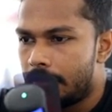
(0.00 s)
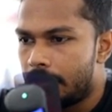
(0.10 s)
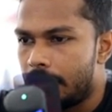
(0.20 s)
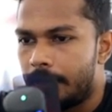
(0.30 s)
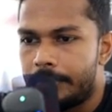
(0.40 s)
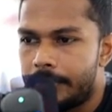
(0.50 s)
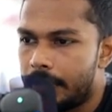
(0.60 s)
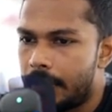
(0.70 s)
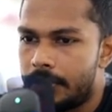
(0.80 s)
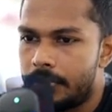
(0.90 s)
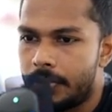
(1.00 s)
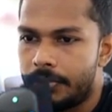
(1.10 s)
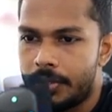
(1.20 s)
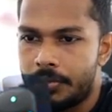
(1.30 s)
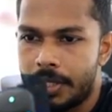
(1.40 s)
yeah, that's what
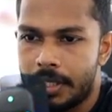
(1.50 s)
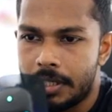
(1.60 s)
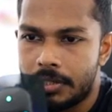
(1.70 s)
we are doing here.